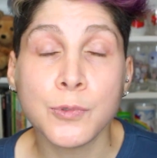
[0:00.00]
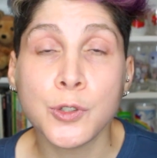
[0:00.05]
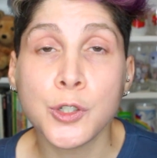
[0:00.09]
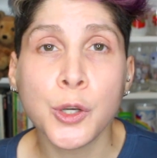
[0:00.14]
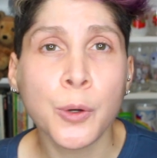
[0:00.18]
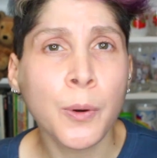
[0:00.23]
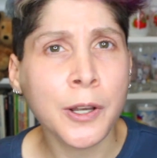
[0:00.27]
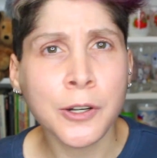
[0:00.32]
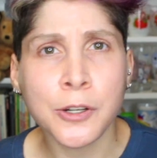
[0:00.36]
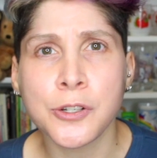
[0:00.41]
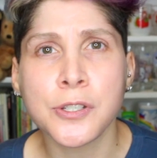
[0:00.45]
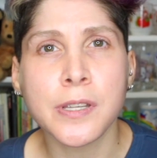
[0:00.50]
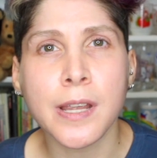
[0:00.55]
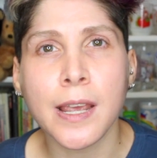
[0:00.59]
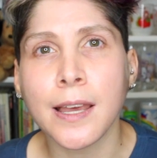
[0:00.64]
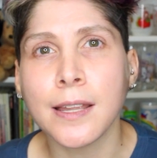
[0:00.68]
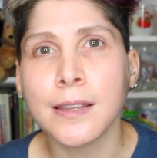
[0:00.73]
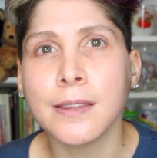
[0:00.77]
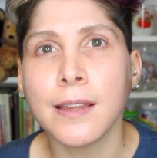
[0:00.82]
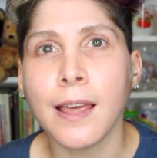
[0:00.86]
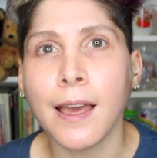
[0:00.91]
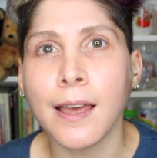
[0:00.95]
do
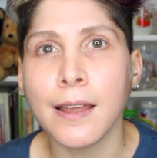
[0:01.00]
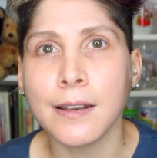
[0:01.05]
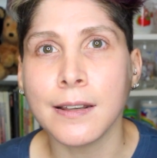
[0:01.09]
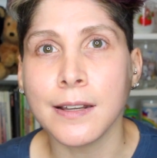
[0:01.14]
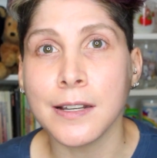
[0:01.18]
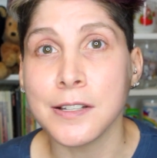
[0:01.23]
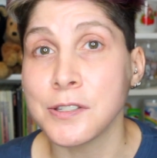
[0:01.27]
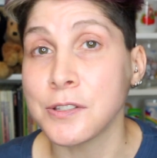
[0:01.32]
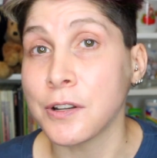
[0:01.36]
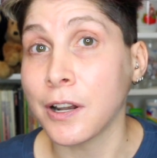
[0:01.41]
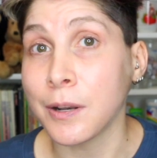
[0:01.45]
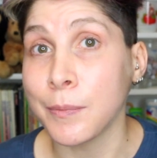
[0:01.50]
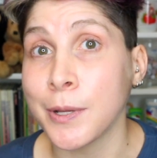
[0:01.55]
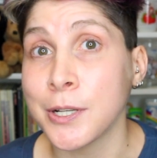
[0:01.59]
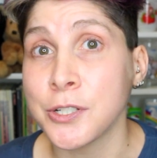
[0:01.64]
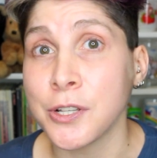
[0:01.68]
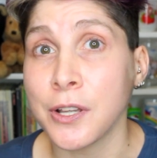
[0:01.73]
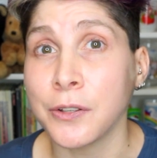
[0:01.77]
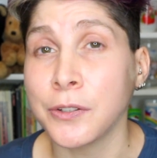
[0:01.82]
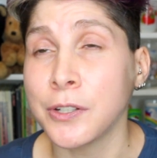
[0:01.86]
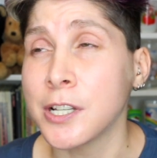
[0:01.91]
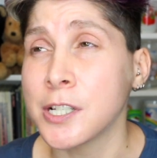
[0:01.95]
understand that it's not a
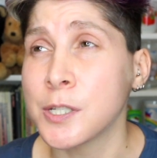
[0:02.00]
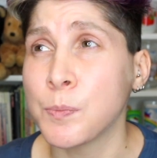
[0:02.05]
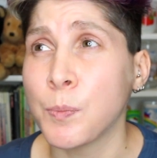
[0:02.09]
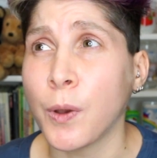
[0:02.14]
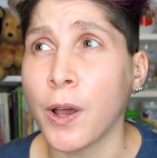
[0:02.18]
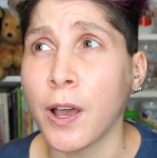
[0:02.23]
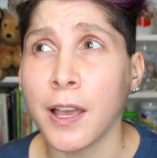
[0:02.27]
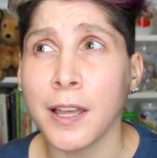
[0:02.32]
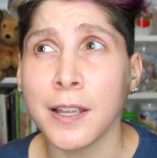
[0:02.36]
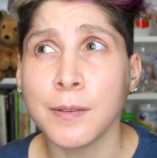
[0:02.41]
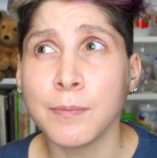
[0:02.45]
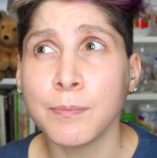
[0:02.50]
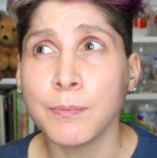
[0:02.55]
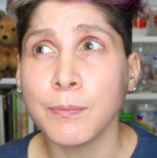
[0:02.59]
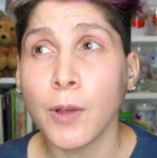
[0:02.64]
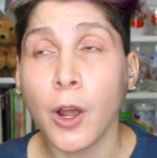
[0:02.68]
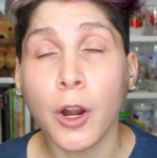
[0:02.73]
mental illness but